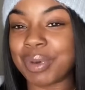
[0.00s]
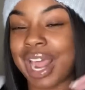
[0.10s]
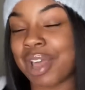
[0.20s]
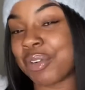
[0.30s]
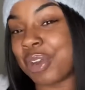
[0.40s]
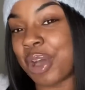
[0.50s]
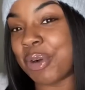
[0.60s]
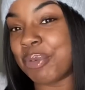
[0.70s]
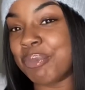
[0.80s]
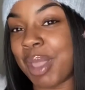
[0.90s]
I don't
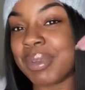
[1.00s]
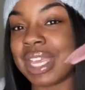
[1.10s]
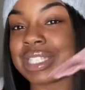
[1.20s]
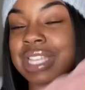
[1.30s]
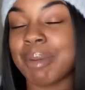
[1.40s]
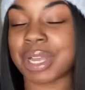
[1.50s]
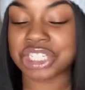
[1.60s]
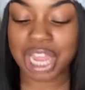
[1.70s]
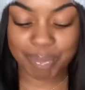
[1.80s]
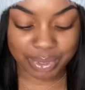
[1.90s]
know. Maybe next time I
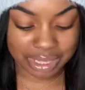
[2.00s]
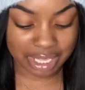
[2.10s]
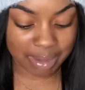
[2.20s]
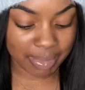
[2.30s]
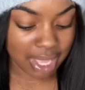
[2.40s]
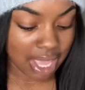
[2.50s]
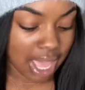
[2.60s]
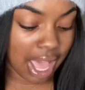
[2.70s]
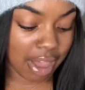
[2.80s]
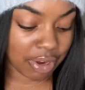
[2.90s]
shop with them,
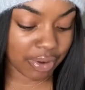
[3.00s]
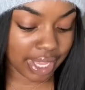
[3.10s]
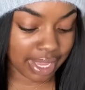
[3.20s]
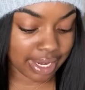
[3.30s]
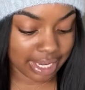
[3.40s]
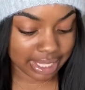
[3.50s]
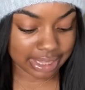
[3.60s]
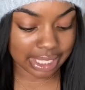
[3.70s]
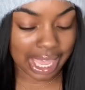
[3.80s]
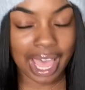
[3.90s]
I'll go ahead and
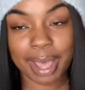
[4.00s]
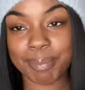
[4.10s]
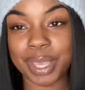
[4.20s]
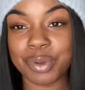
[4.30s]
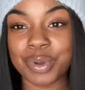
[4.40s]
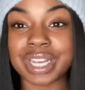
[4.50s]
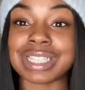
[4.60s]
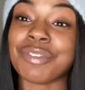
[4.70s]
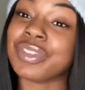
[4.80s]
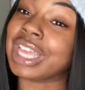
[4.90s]
get the hot pink one, because
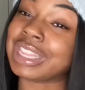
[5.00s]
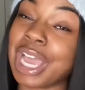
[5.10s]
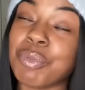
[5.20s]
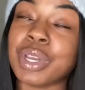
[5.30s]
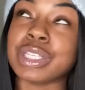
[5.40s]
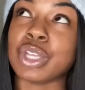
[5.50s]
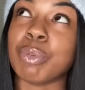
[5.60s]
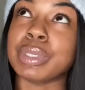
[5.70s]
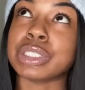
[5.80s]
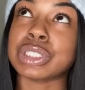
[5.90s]
I feel like that one is going
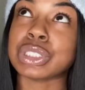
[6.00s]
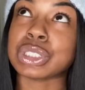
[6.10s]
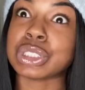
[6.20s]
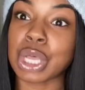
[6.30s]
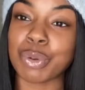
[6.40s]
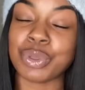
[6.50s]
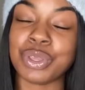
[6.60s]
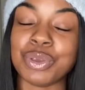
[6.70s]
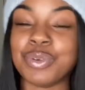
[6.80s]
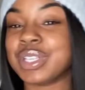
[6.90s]
to be so
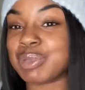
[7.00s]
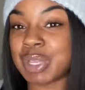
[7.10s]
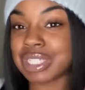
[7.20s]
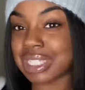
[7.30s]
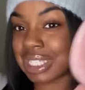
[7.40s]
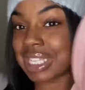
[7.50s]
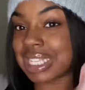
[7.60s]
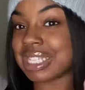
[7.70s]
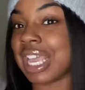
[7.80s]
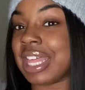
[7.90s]
cute, especially since
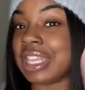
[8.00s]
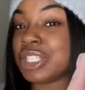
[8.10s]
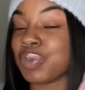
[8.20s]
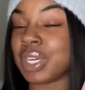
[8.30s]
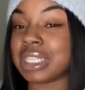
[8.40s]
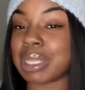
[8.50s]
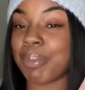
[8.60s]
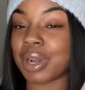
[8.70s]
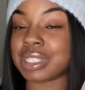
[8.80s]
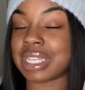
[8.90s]
I see how this one is in
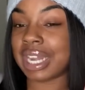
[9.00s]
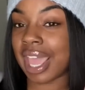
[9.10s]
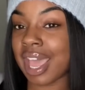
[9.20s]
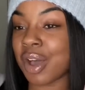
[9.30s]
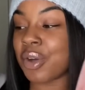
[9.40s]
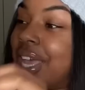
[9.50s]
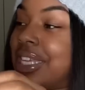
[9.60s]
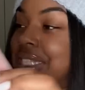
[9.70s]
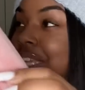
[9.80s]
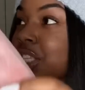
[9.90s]
person now.
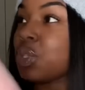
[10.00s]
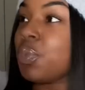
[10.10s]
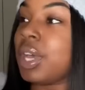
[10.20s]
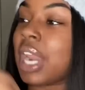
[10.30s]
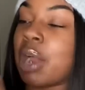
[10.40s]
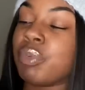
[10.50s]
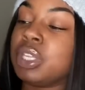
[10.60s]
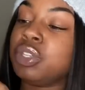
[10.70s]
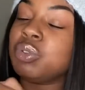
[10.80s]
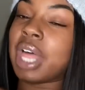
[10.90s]
This one, I
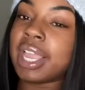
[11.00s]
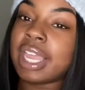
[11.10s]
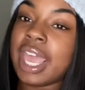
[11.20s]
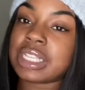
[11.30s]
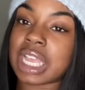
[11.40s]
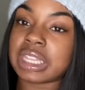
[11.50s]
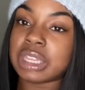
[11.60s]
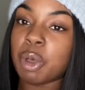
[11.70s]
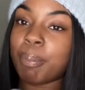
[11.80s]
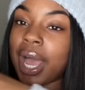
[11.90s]
really do like. It has like the
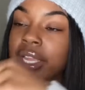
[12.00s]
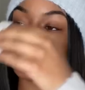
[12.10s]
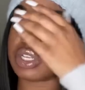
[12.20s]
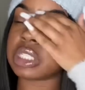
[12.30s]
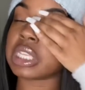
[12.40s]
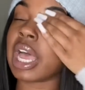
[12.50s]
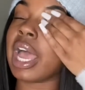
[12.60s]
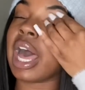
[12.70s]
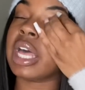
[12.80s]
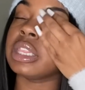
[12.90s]
little pockets on the
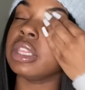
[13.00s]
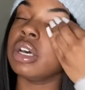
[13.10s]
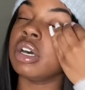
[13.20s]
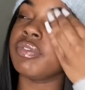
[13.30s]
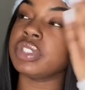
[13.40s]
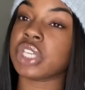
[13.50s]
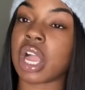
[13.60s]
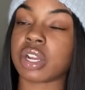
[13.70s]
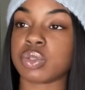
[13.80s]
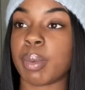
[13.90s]
side. I love
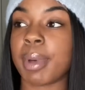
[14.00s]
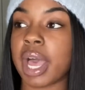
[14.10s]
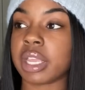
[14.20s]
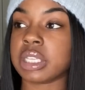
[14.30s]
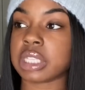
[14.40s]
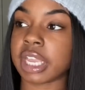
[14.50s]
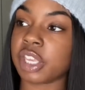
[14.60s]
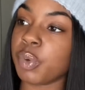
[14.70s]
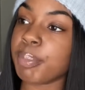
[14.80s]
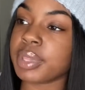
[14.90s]
joggers with pockets. Like,
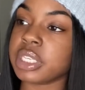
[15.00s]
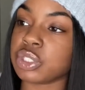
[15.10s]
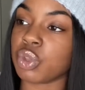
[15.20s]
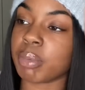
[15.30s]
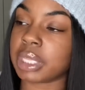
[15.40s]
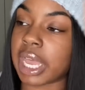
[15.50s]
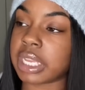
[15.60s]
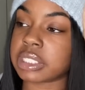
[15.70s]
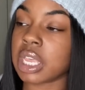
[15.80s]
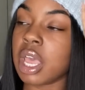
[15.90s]
can we please
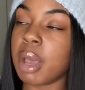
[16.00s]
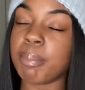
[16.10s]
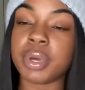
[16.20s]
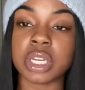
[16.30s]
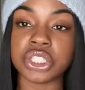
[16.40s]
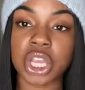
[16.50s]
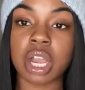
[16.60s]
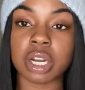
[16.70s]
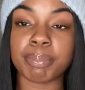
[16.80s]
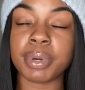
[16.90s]
normalize putting
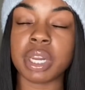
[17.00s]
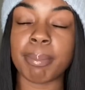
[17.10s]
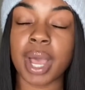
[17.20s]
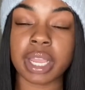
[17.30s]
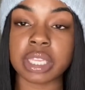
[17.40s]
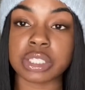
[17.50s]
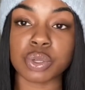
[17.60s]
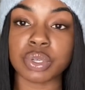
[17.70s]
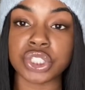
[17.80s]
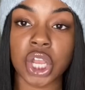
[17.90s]
pockets
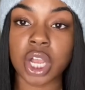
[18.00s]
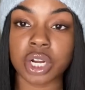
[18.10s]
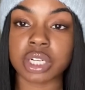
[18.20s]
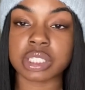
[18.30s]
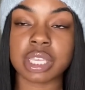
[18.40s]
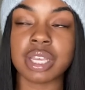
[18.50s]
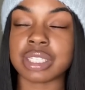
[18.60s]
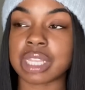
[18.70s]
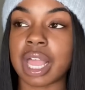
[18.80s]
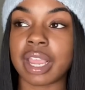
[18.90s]
on joggers?
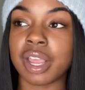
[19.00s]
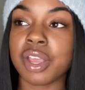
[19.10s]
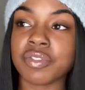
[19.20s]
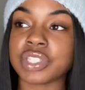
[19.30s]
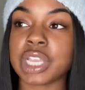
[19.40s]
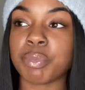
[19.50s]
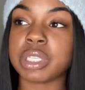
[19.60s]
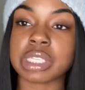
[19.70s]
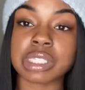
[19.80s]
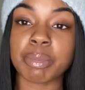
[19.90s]
Because like, for some
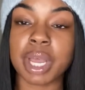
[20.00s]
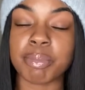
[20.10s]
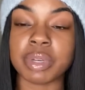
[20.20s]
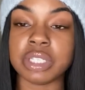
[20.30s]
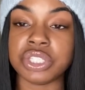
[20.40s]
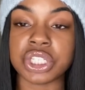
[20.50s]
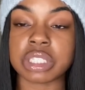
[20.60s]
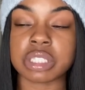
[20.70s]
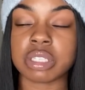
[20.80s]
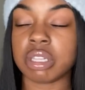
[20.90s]
reason, some companies
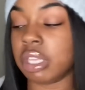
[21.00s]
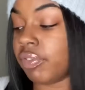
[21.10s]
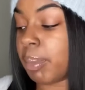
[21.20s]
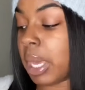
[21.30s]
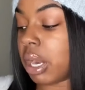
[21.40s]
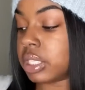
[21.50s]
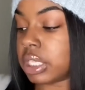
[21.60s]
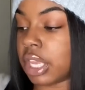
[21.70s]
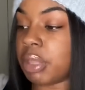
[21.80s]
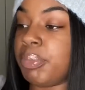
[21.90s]
just leave them out
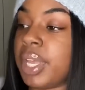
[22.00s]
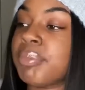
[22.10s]
altogether. But